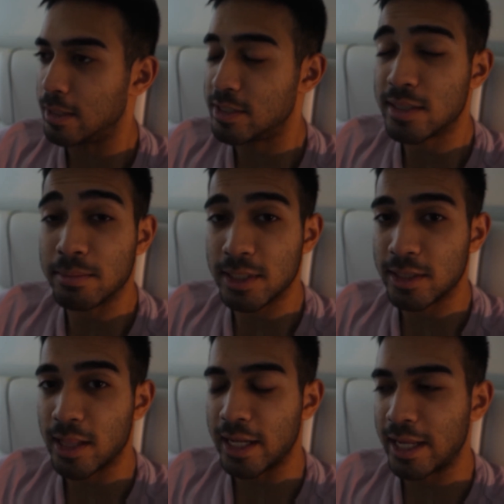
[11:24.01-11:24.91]
just something
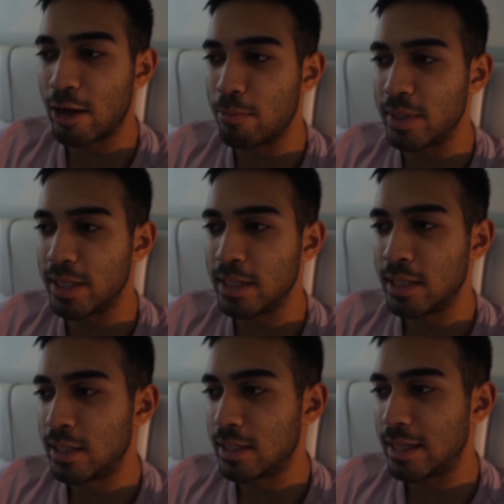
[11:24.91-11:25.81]
to like help me
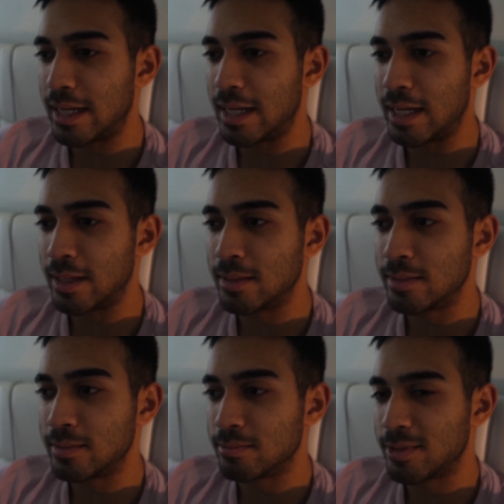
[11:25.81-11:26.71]

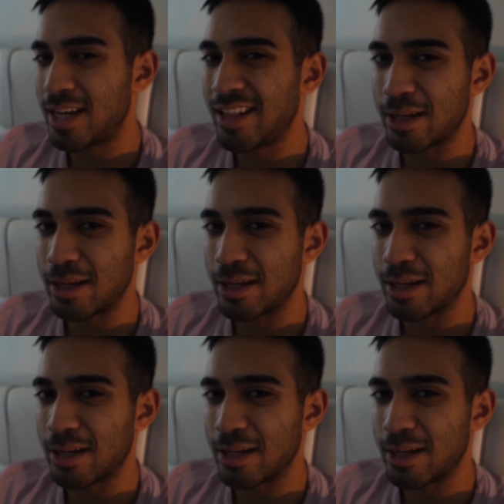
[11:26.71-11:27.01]
kind